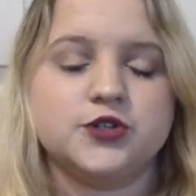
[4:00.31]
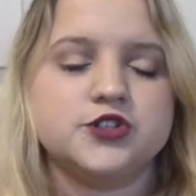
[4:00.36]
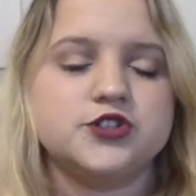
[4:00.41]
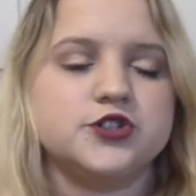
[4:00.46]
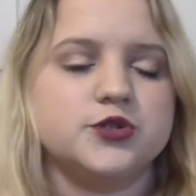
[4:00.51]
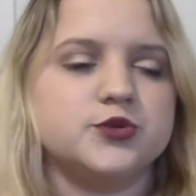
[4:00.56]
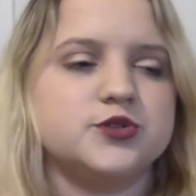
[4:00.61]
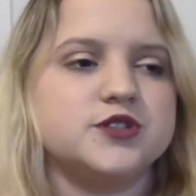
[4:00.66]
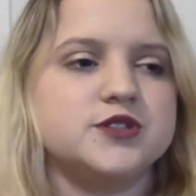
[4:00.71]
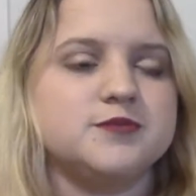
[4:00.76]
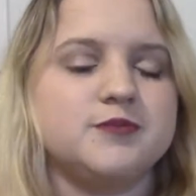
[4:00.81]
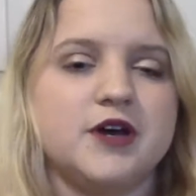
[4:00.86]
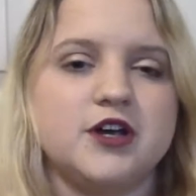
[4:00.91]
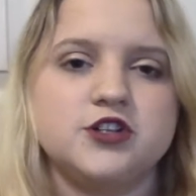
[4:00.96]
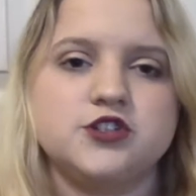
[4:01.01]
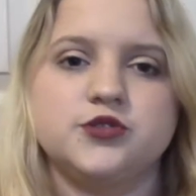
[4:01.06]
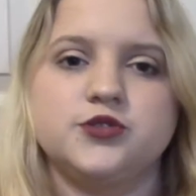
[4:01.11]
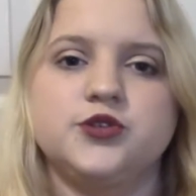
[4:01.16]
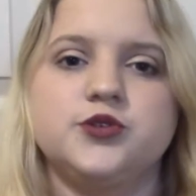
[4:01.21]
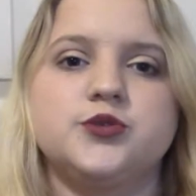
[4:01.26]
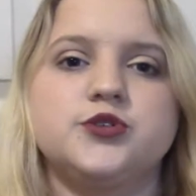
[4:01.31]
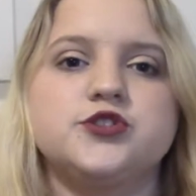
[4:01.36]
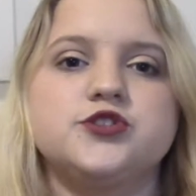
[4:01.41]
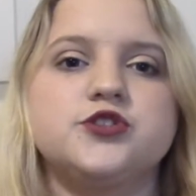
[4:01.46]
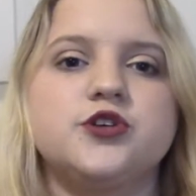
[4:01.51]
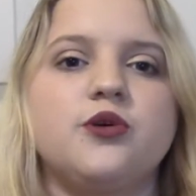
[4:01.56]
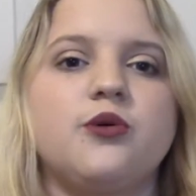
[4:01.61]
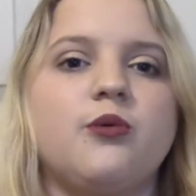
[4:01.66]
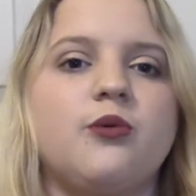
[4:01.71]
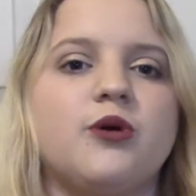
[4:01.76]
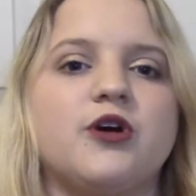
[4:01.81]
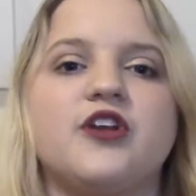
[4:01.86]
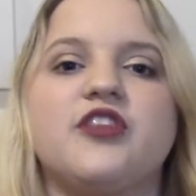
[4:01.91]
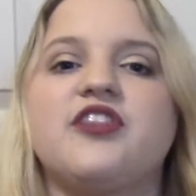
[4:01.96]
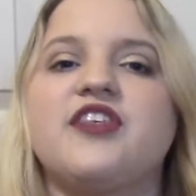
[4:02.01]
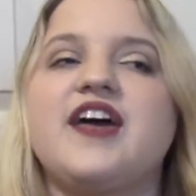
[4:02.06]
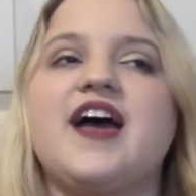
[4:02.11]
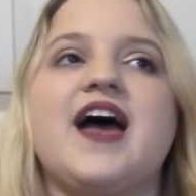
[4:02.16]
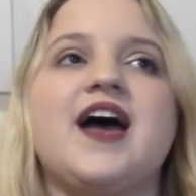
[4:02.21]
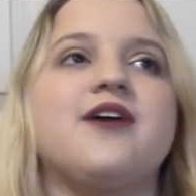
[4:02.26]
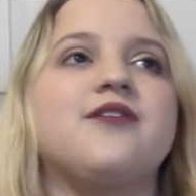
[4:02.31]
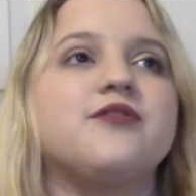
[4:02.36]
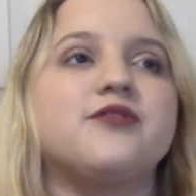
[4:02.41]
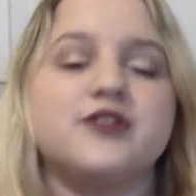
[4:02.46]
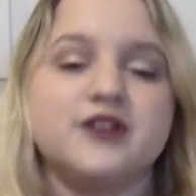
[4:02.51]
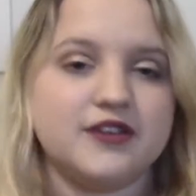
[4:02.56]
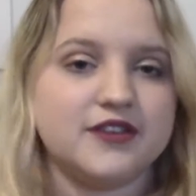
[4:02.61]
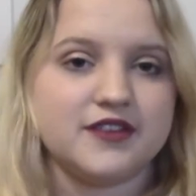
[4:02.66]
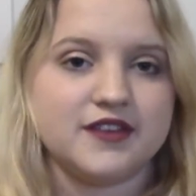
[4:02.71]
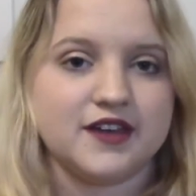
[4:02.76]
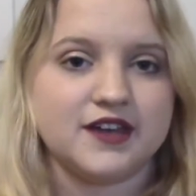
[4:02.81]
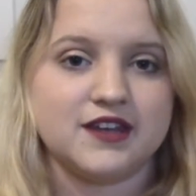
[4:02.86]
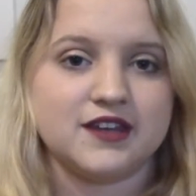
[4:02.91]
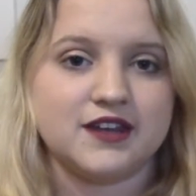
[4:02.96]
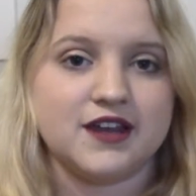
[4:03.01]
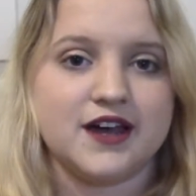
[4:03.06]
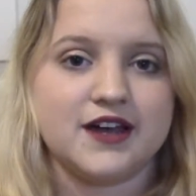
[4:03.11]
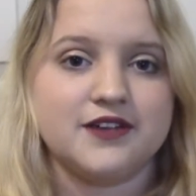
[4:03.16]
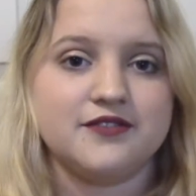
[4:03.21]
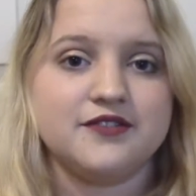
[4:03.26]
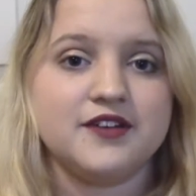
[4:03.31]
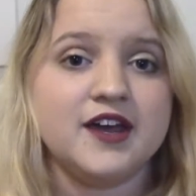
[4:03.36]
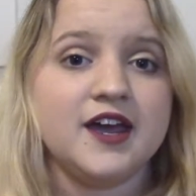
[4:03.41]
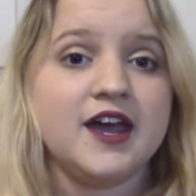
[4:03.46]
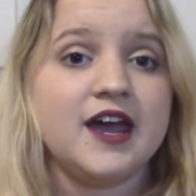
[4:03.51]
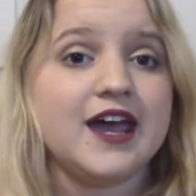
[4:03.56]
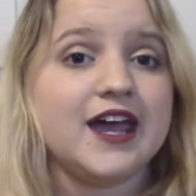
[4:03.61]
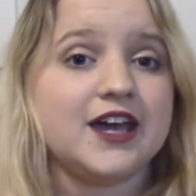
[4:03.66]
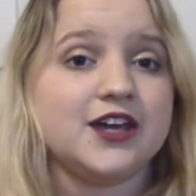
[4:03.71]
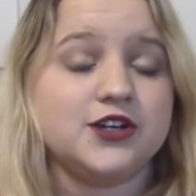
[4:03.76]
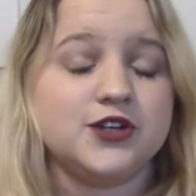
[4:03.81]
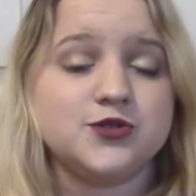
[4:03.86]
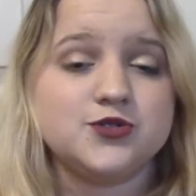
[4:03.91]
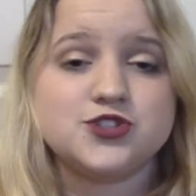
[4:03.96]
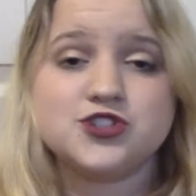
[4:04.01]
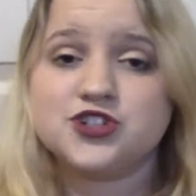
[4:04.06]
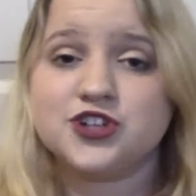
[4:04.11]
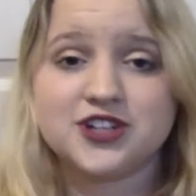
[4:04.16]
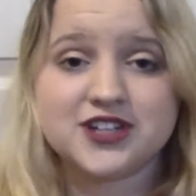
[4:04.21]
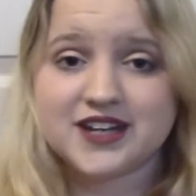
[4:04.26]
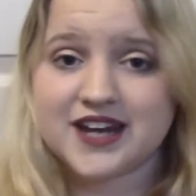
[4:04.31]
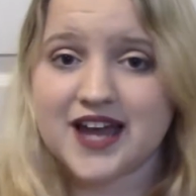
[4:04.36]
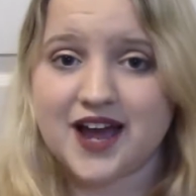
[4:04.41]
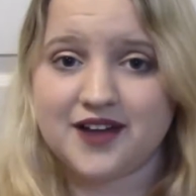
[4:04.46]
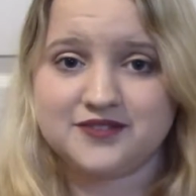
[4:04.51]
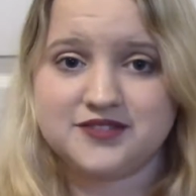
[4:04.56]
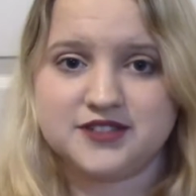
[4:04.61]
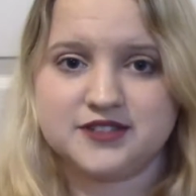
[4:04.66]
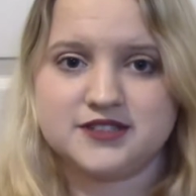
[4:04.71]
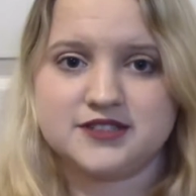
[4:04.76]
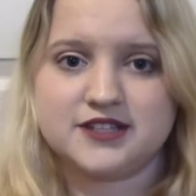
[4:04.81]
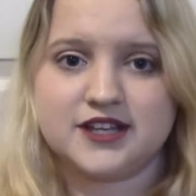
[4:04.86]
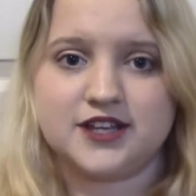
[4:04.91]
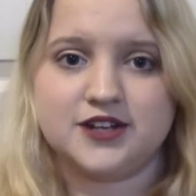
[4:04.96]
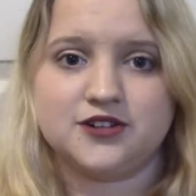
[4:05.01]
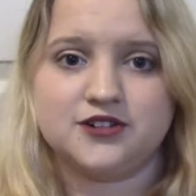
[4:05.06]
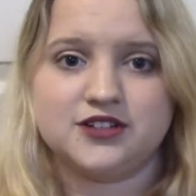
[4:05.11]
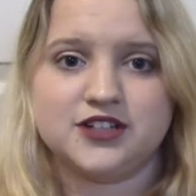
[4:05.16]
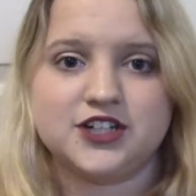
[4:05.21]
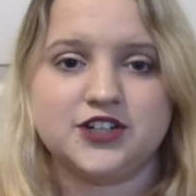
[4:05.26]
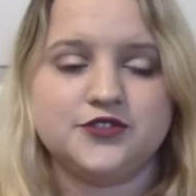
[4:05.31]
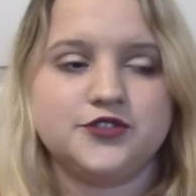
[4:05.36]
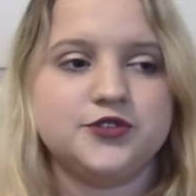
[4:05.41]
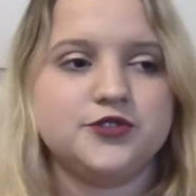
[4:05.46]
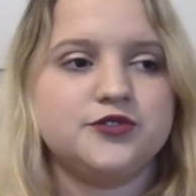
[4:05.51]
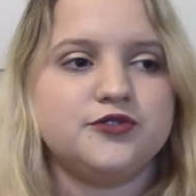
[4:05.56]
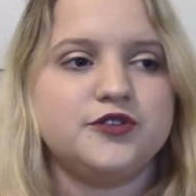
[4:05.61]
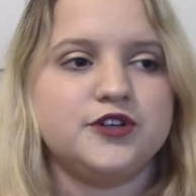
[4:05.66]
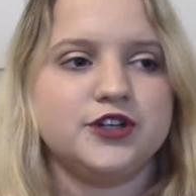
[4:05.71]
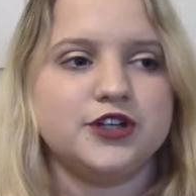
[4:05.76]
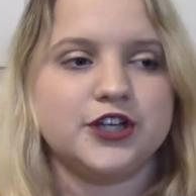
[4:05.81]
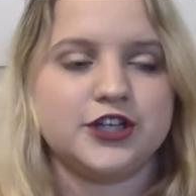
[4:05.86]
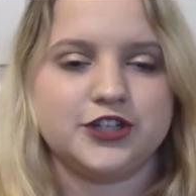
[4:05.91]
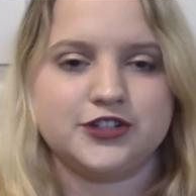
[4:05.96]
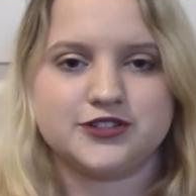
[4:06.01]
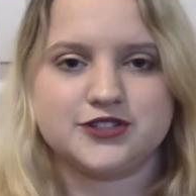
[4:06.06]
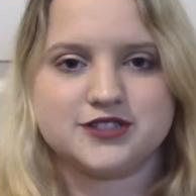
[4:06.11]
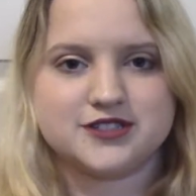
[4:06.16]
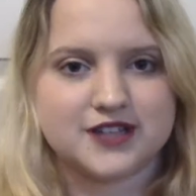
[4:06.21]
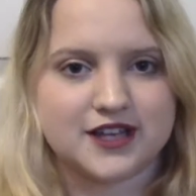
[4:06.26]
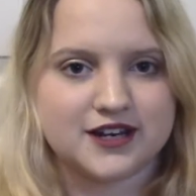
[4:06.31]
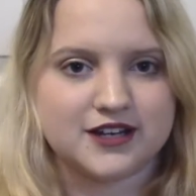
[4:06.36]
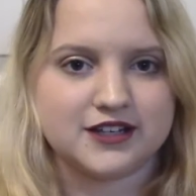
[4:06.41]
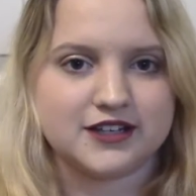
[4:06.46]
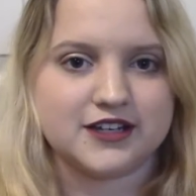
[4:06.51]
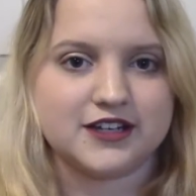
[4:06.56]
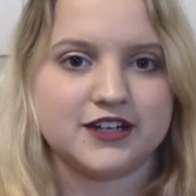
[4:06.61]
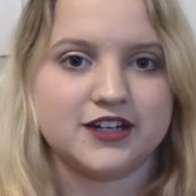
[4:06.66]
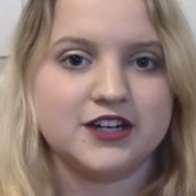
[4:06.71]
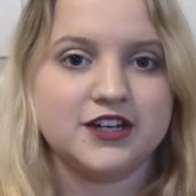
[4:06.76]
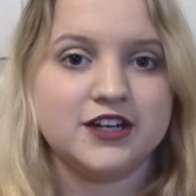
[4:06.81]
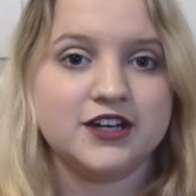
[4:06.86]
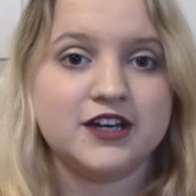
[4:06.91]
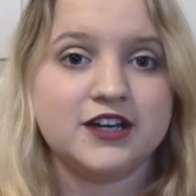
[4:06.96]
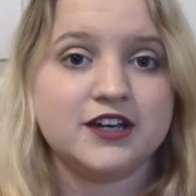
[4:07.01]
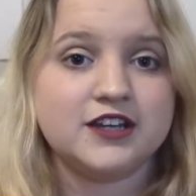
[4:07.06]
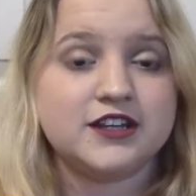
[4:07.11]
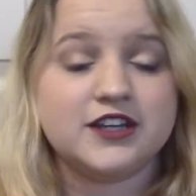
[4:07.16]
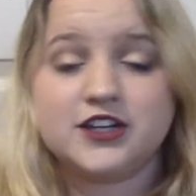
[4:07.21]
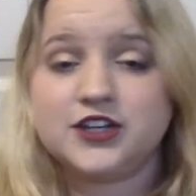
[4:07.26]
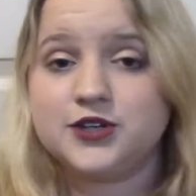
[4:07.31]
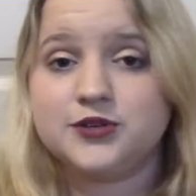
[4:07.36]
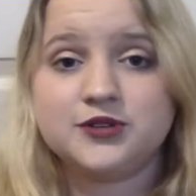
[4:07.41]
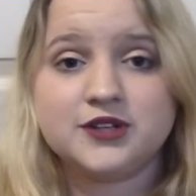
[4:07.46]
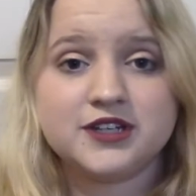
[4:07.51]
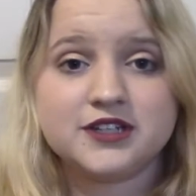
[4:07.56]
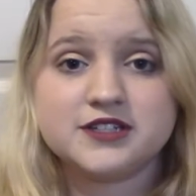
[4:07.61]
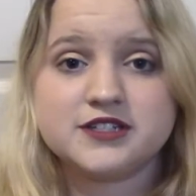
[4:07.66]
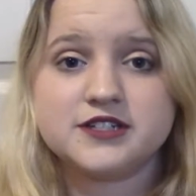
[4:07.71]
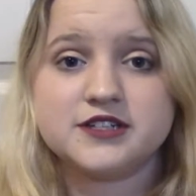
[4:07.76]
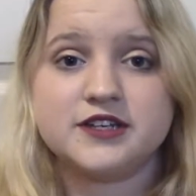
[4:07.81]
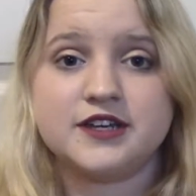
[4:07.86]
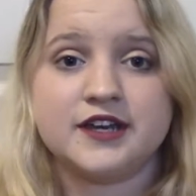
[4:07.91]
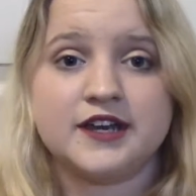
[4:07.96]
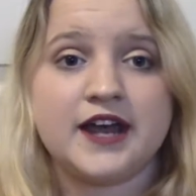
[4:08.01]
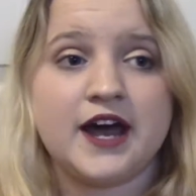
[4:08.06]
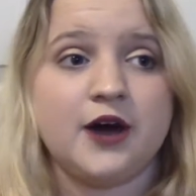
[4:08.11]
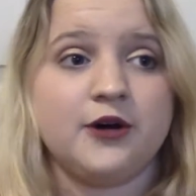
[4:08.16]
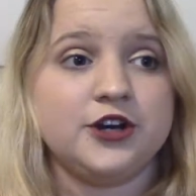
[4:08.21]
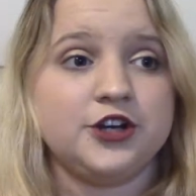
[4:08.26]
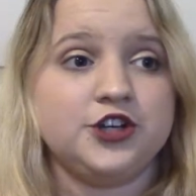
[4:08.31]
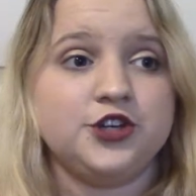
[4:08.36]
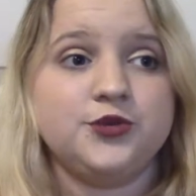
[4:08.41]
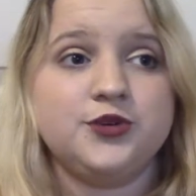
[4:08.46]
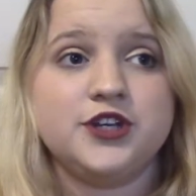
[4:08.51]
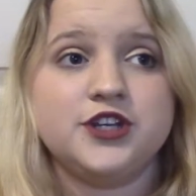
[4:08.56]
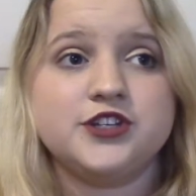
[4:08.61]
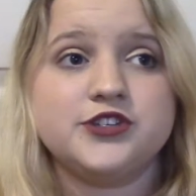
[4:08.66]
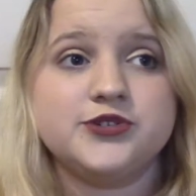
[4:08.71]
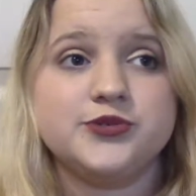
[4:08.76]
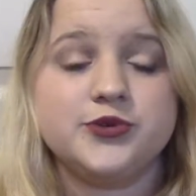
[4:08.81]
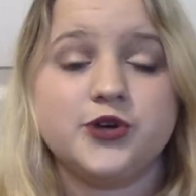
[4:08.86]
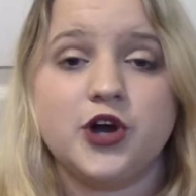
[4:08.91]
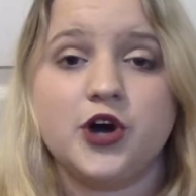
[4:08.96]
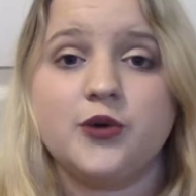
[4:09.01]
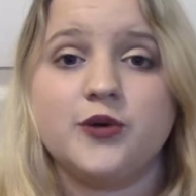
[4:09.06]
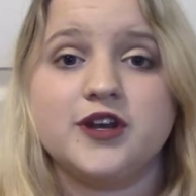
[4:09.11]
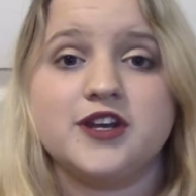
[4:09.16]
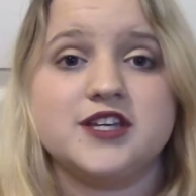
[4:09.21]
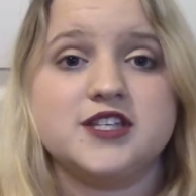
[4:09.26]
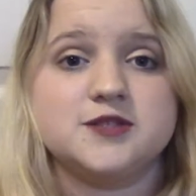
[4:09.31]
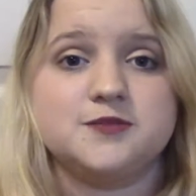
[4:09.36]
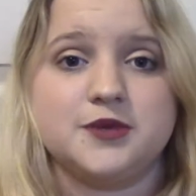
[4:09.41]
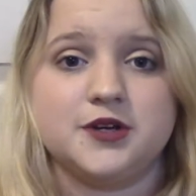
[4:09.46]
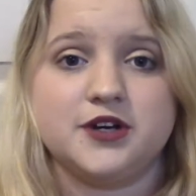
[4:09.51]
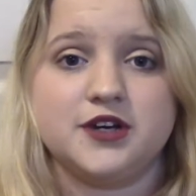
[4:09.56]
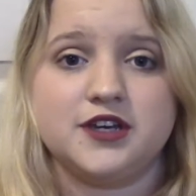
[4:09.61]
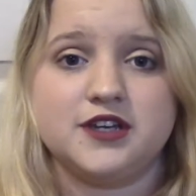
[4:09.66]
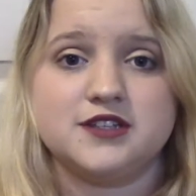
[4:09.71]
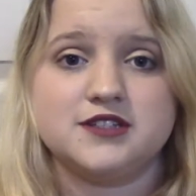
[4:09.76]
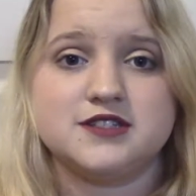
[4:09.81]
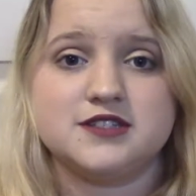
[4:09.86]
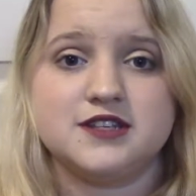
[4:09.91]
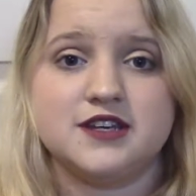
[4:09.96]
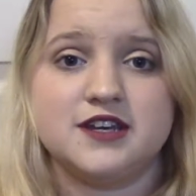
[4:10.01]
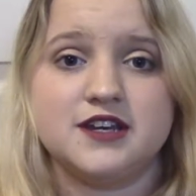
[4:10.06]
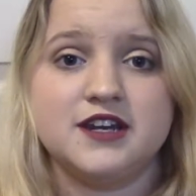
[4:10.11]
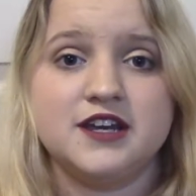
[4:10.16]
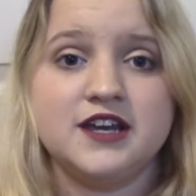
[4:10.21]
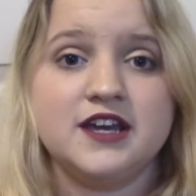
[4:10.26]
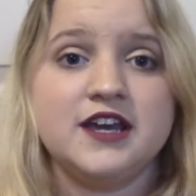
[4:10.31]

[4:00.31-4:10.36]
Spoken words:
are so special, you are so worth everything in life, and you shouldn't have to settle. And if you feel like you're settling, then you need to get out and you need to go and experience it.